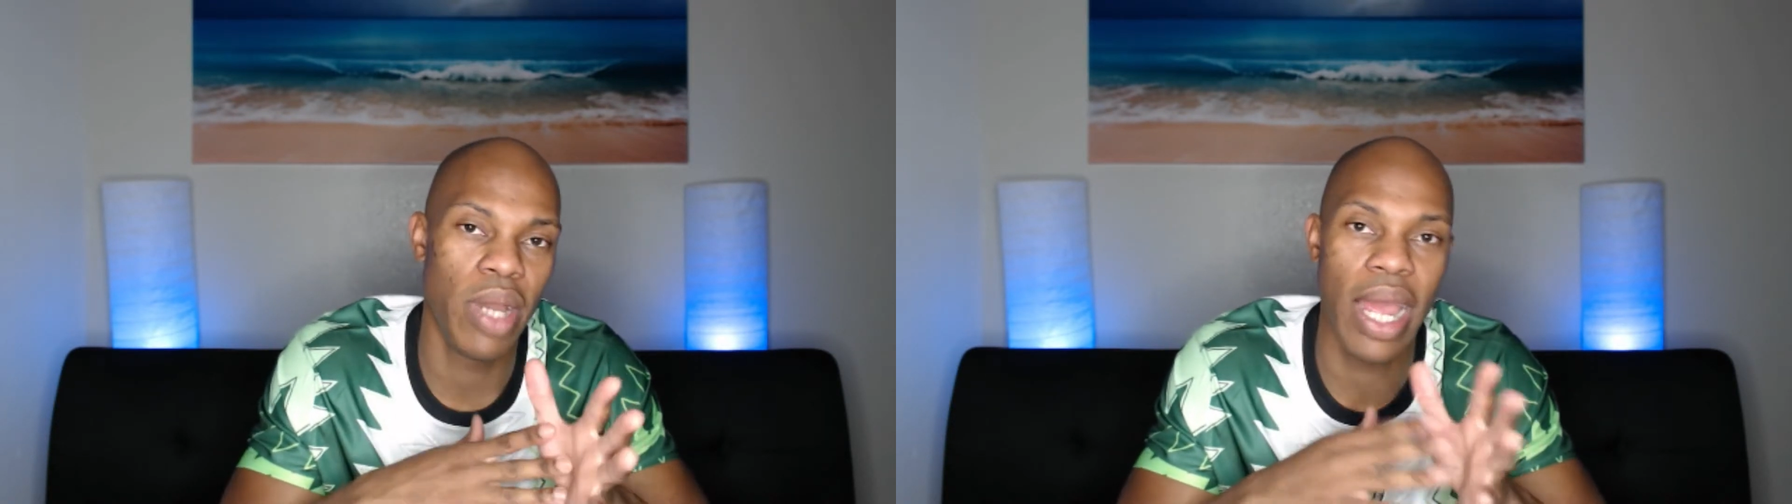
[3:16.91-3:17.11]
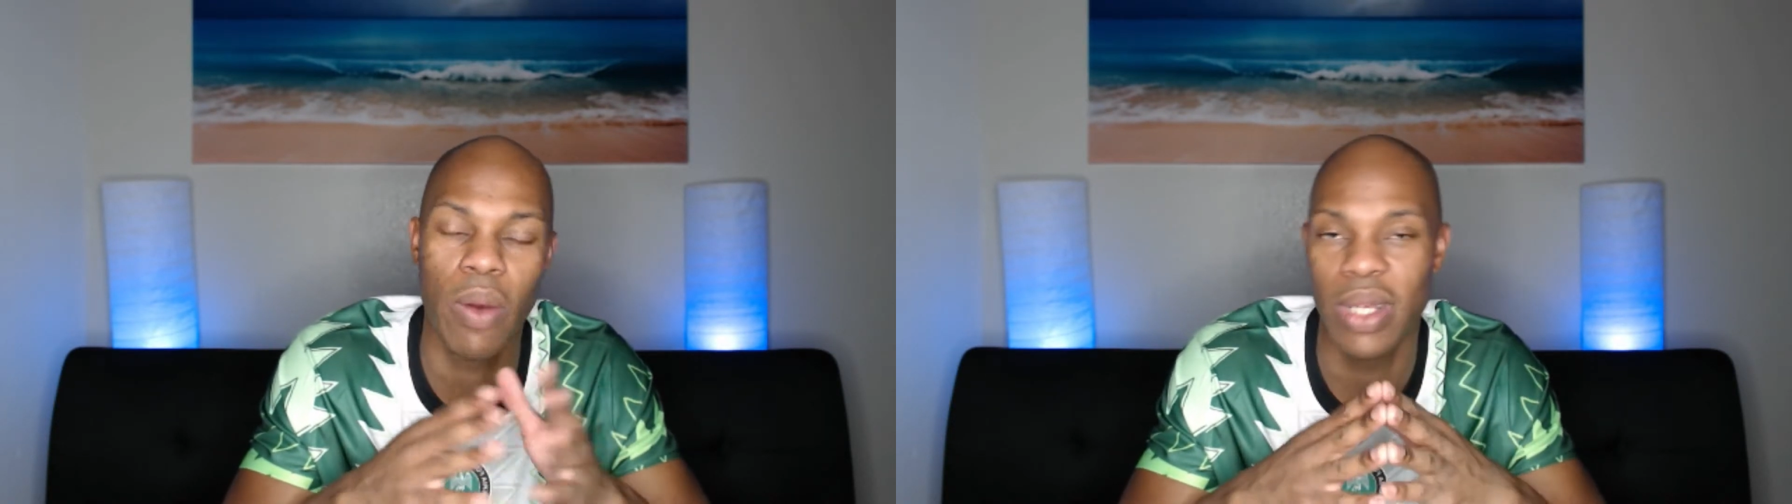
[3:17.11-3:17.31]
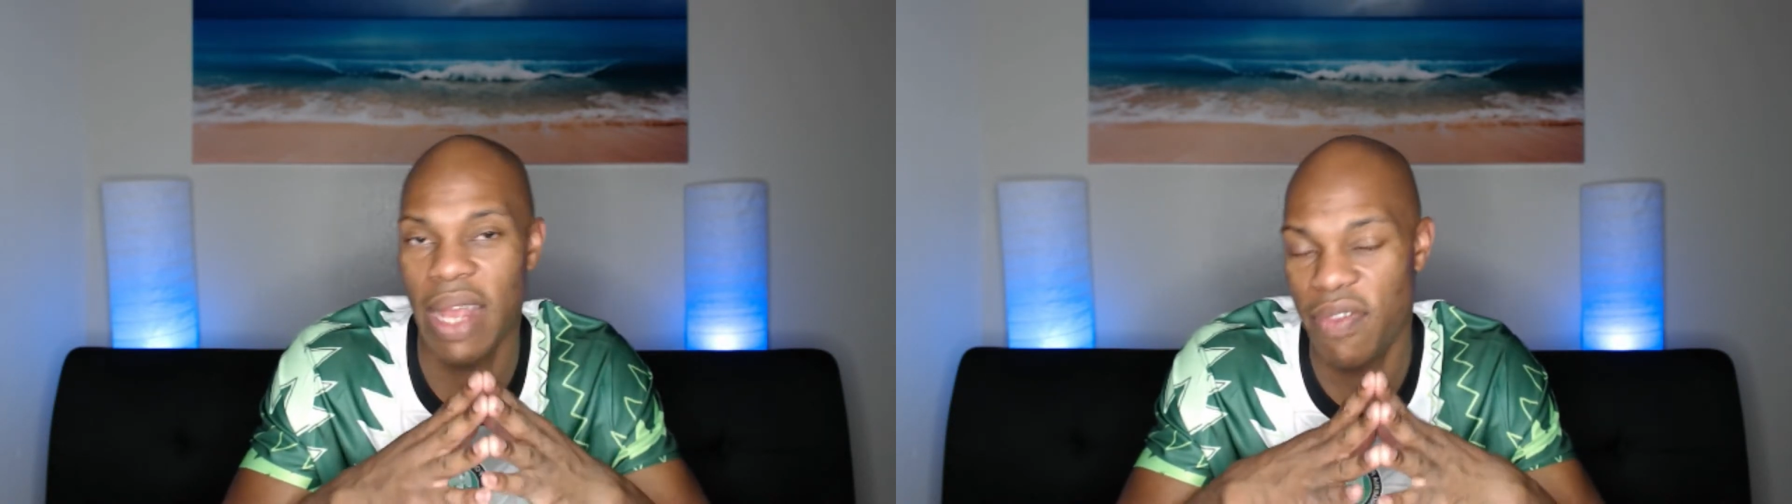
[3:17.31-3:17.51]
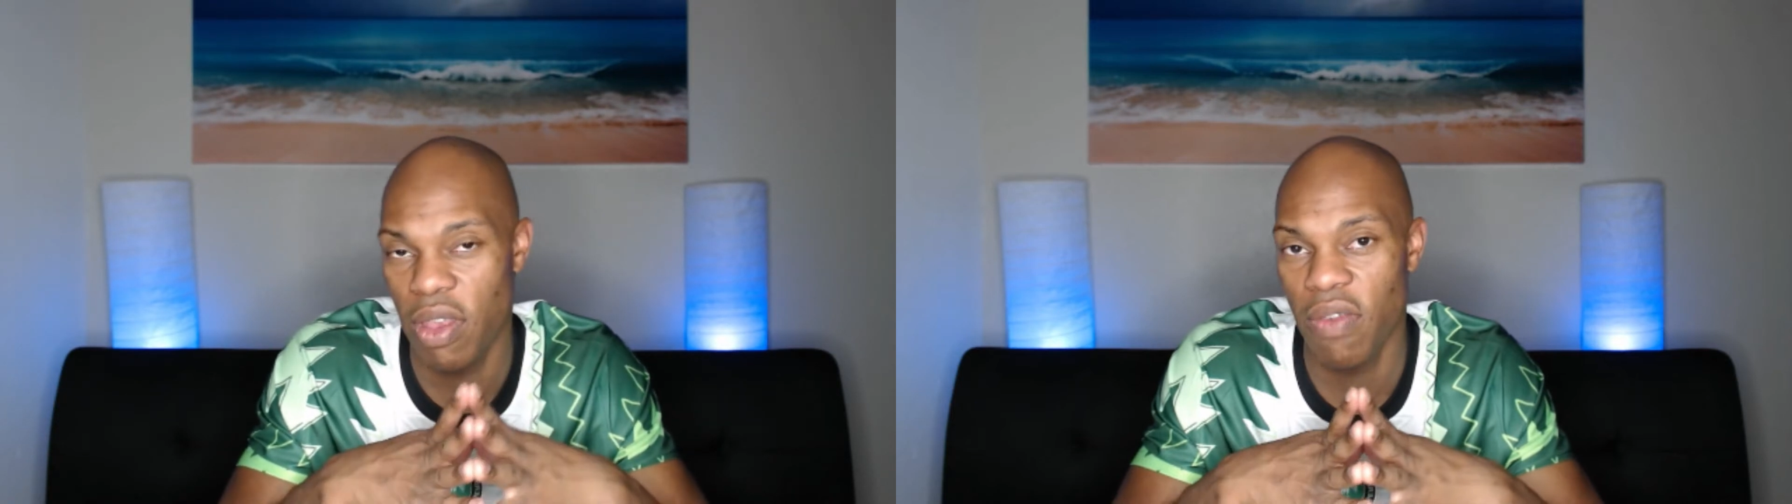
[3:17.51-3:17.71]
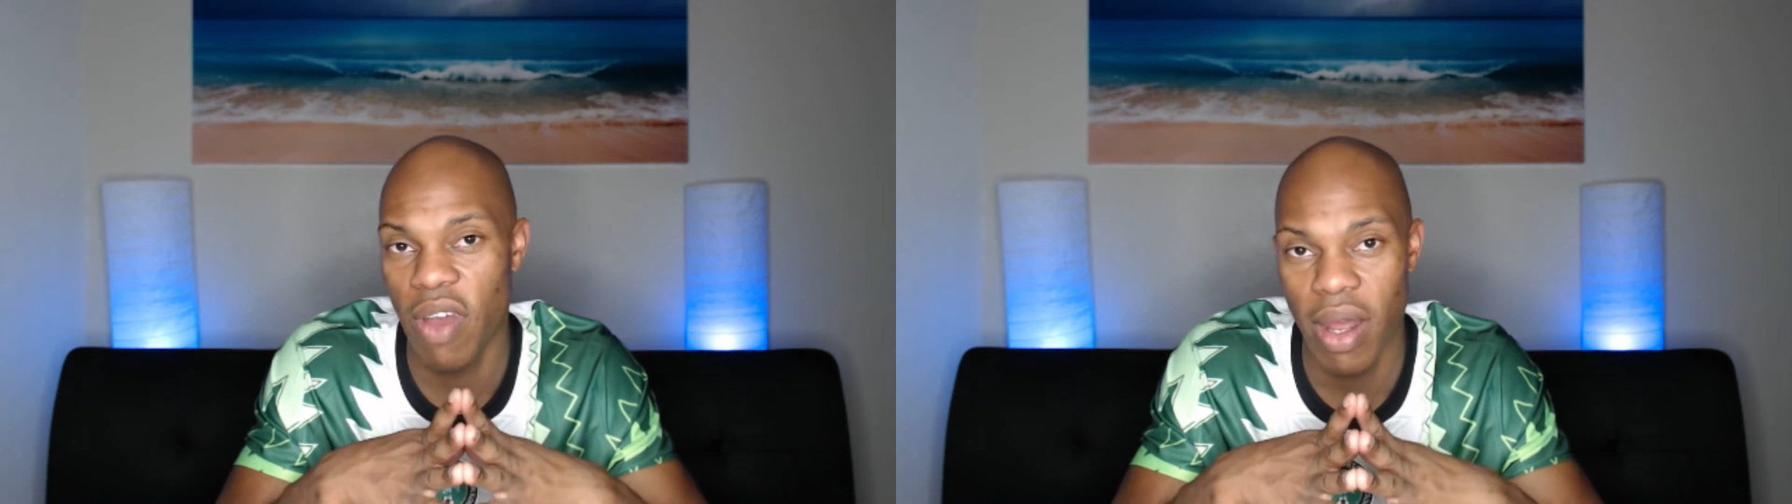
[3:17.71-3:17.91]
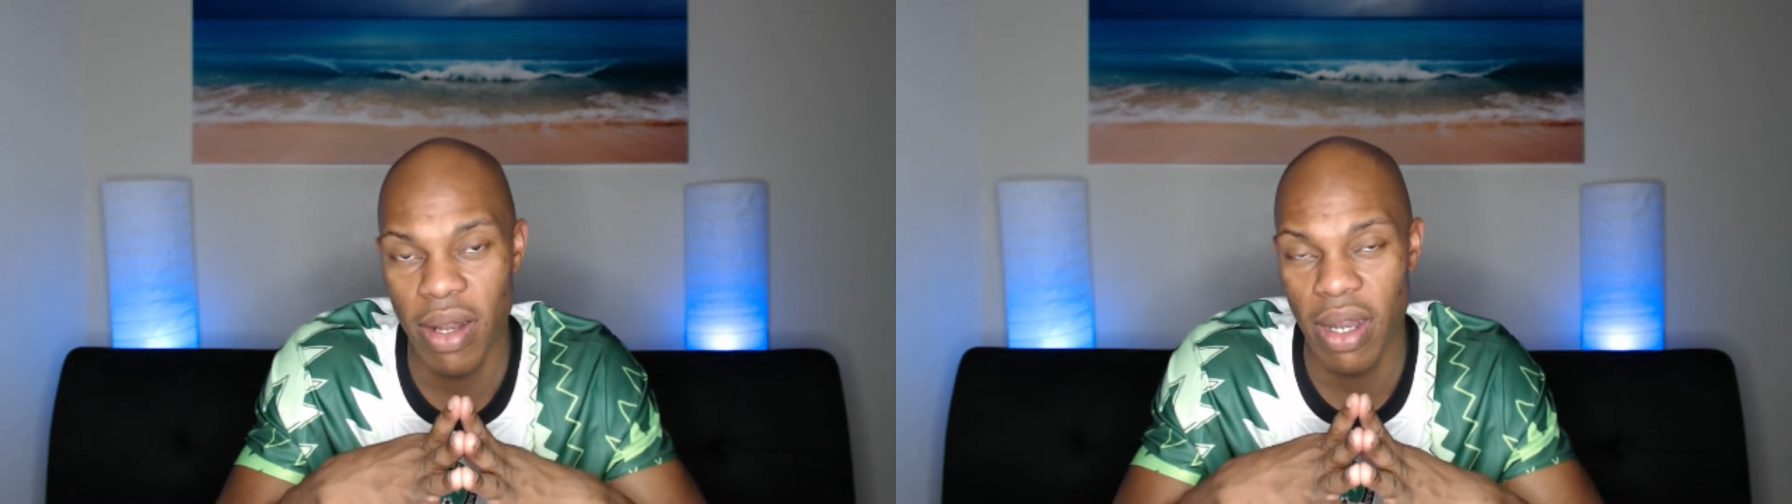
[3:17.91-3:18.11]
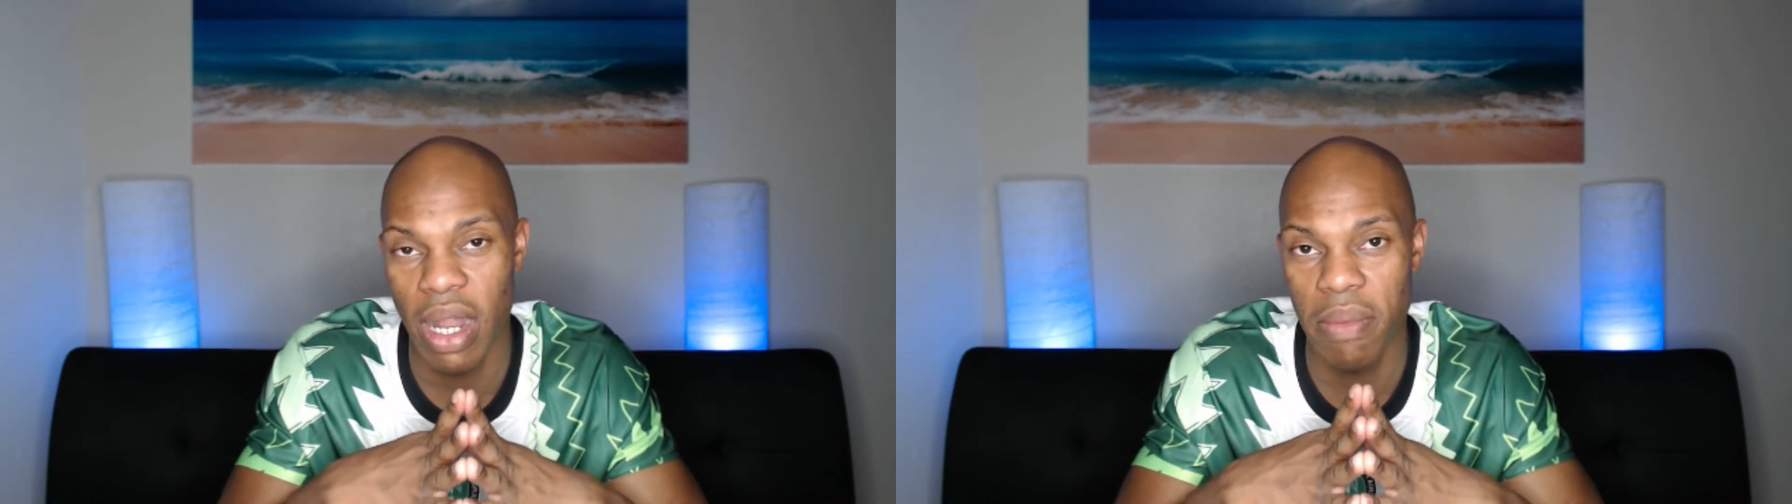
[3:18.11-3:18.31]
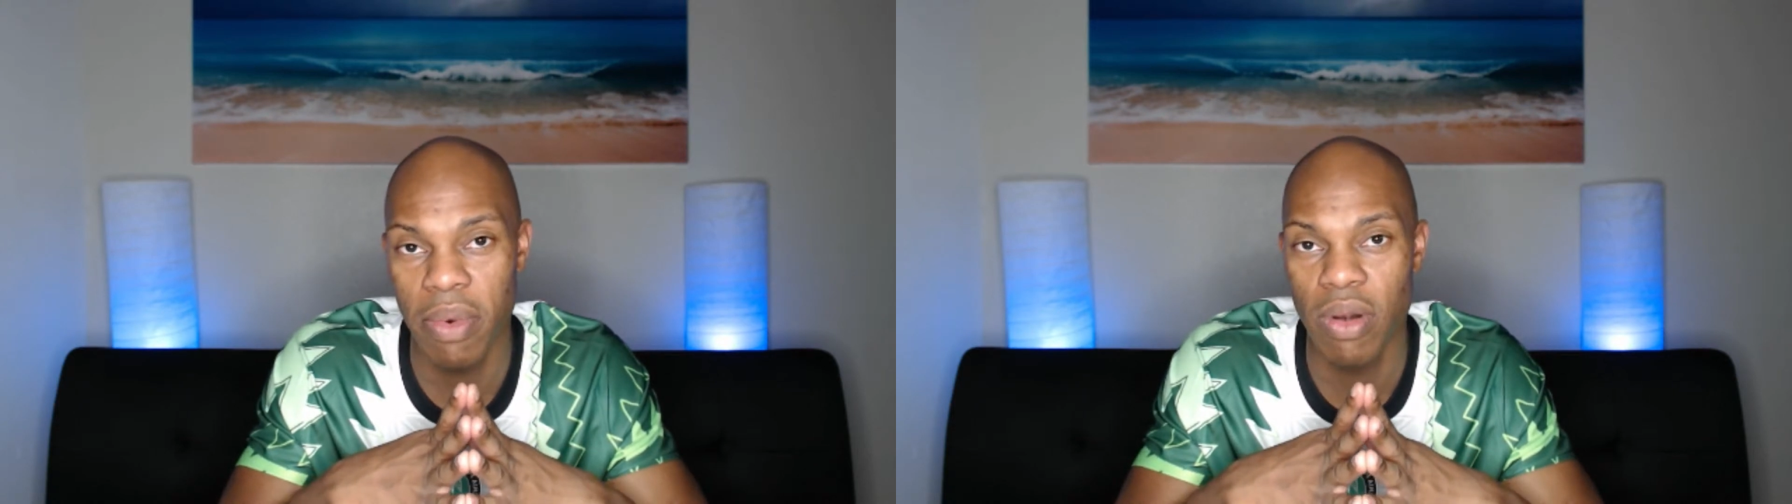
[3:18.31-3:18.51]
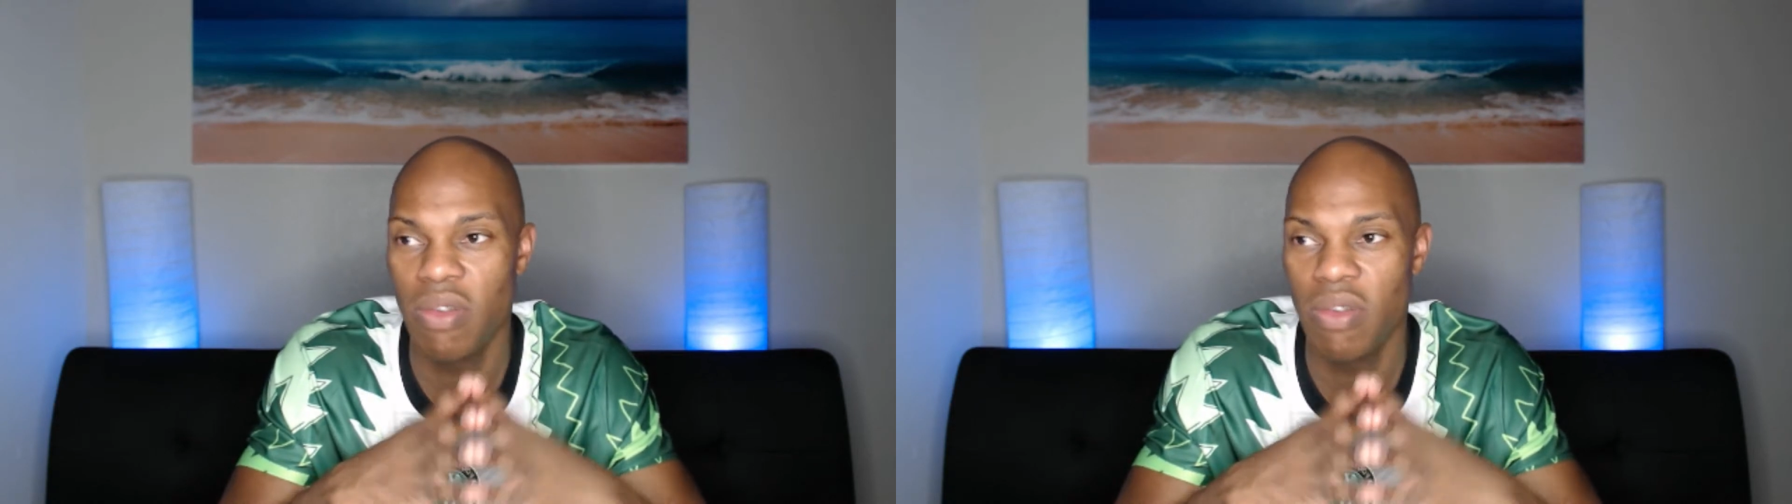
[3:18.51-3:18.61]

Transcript: hours after you've gotten the number